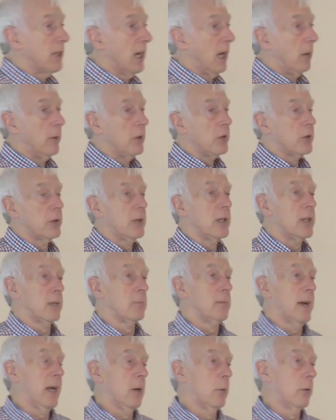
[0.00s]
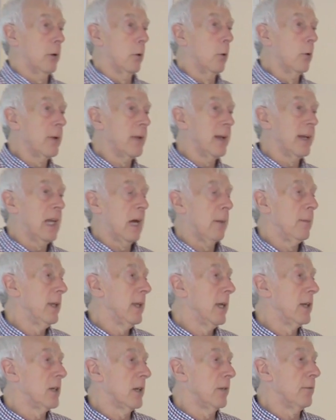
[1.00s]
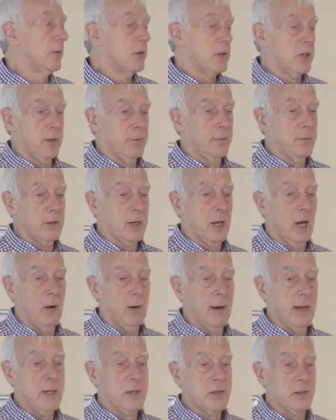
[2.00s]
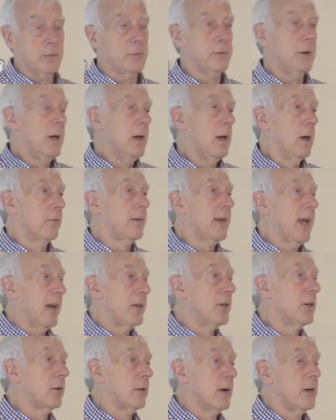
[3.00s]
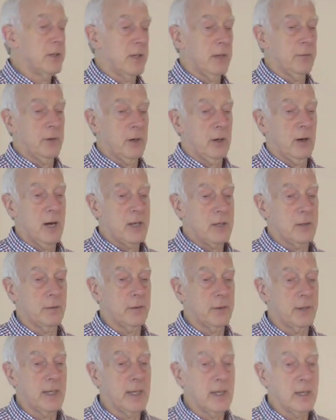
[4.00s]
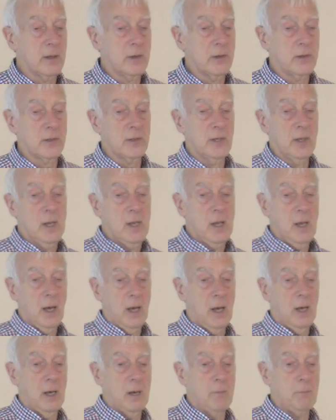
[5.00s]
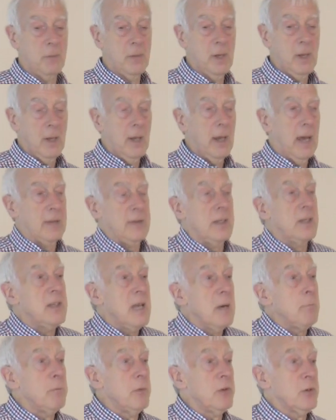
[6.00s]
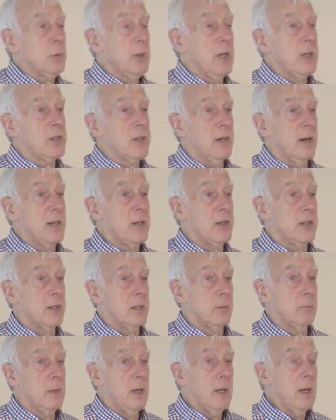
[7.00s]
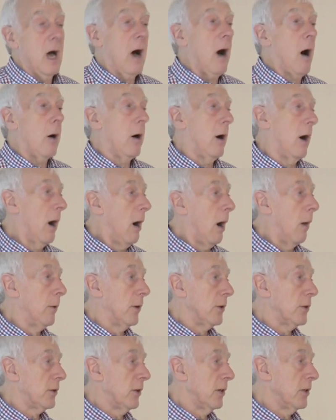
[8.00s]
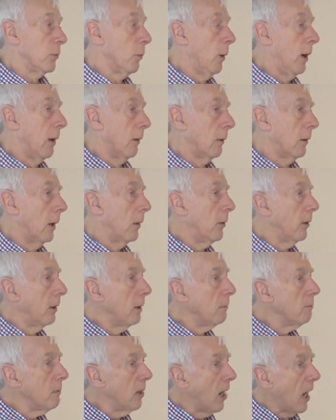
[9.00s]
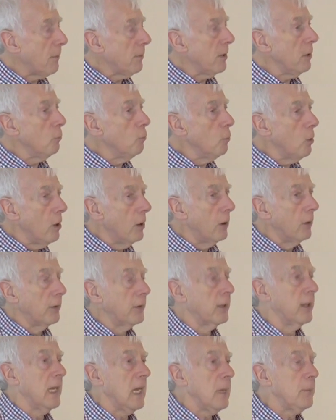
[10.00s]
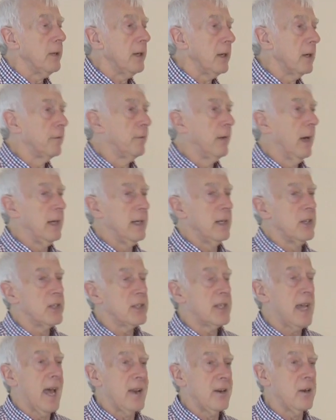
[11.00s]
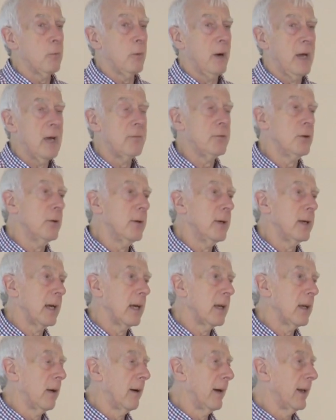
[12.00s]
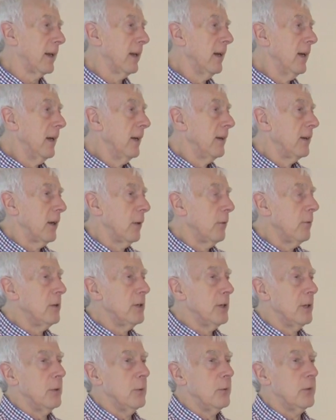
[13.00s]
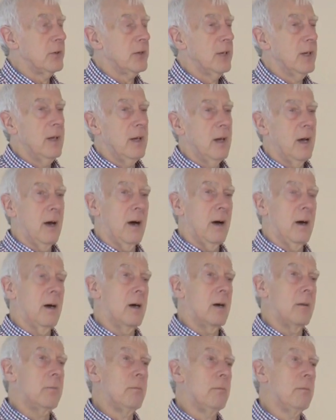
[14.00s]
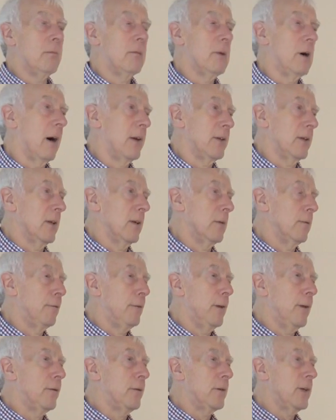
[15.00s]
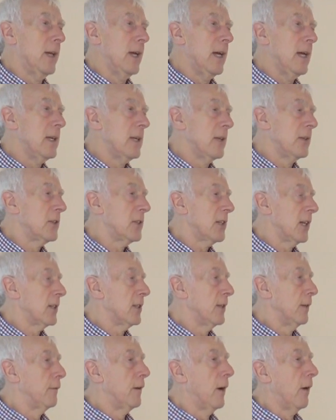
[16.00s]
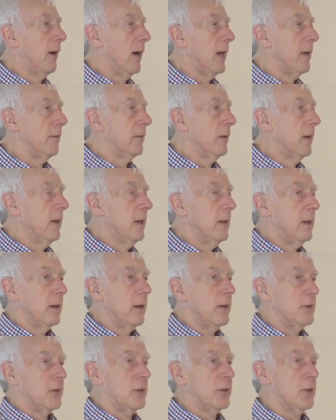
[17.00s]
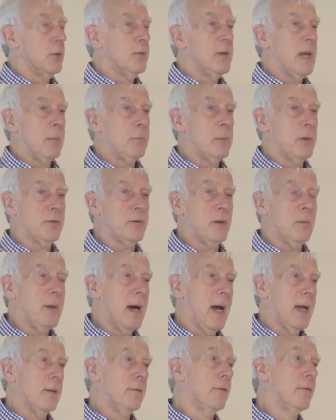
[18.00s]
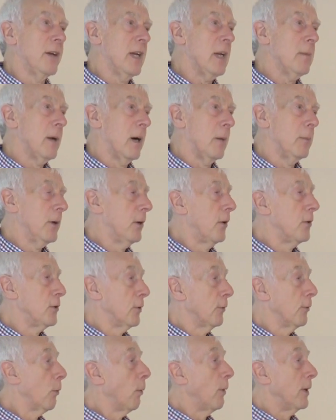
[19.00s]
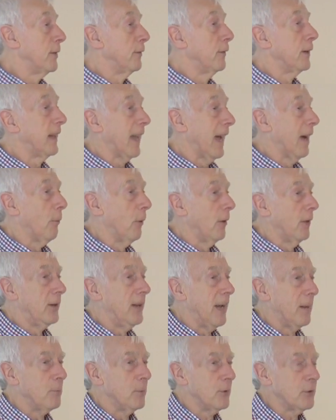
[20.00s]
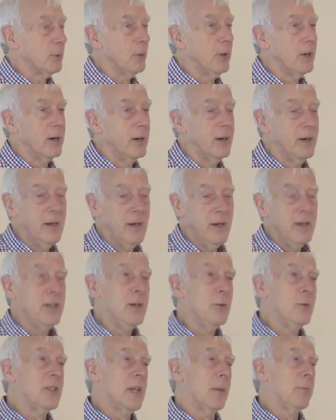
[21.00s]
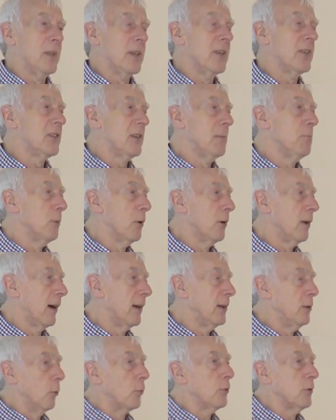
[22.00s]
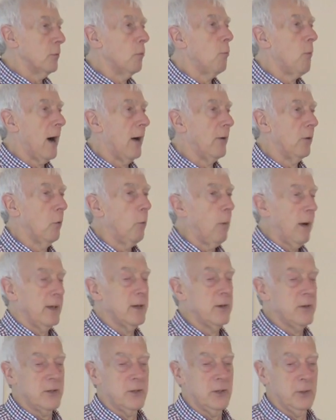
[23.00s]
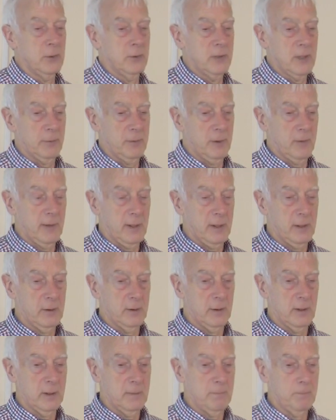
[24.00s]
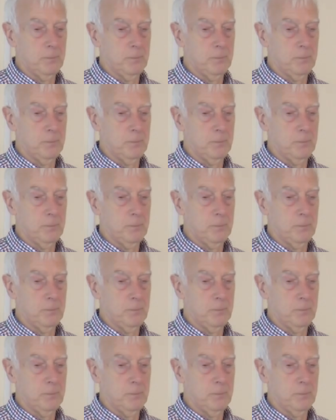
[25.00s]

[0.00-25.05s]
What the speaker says: arbitrary. It doesn't matter what order they come in. They're just different kinds of categories, different kinds of things. And the numbers we assign to them are arbitrary as well, although it might be worth keeping a fairly standard way of doing it, like don't use, 15 and 65 as the 2 numbers for male and female, because you'll always forget what the numbers were. Use something simple like 0 and 1 or 1 and 2, something of that kind.